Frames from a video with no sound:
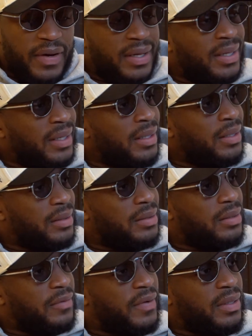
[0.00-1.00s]
I need
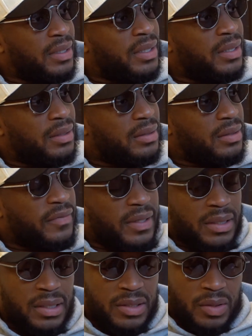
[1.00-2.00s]

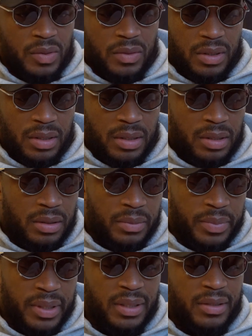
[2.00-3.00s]
to.
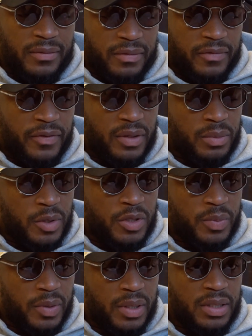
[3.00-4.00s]
Right. But for the
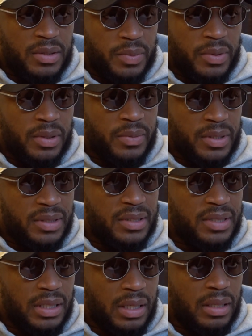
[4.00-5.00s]
most part, it's pretty much
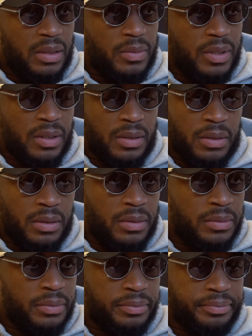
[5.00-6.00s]
the same.
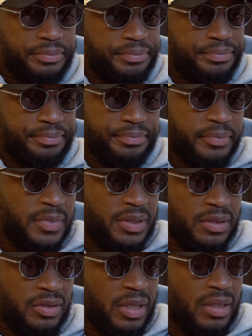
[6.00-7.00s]

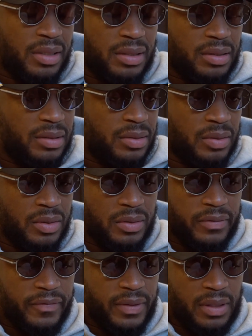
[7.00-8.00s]
Let's try to,
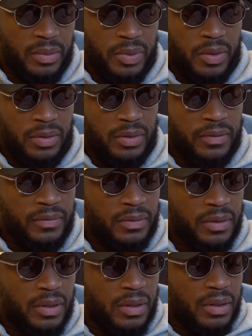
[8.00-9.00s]
if it ain't broke, don't
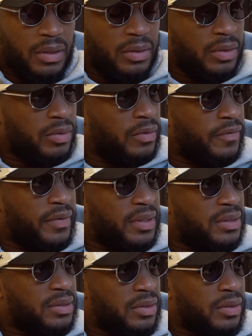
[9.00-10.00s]

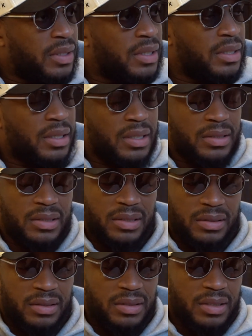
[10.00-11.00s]
fix. So I
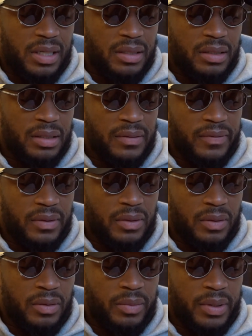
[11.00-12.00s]
just kind of leave it
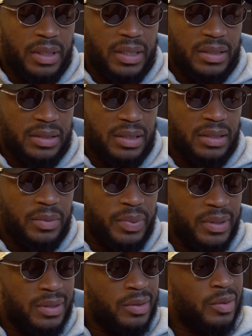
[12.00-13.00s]
alone. But like I said,
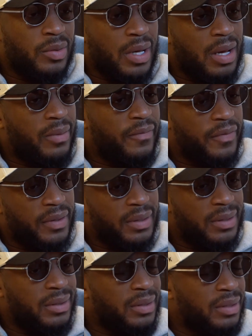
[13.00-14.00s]
depending on how I'm
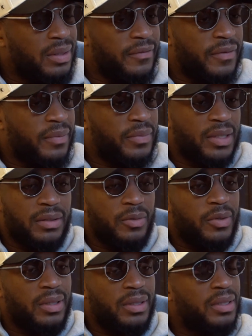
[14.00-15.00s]
feeling and if I'm
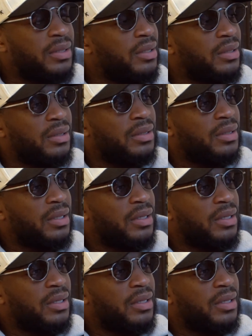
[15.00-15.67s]
dealing with anything,